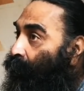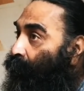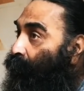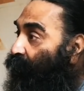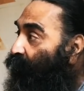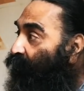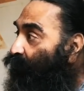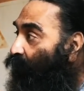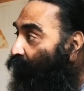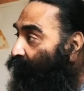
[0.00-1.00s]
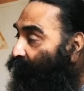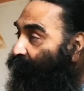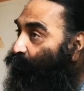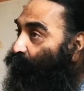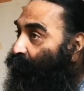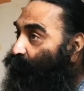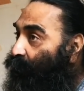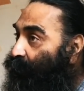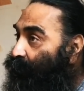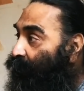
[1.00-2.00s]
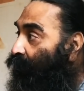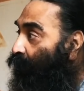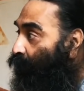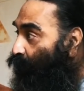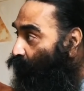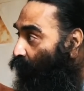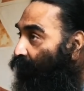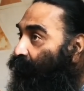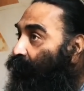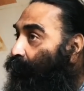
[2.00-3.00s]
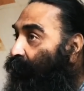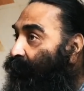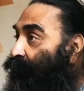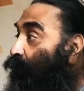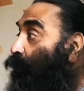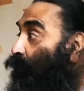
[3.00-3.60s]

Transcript: But once you have the very good education, you are in the pace,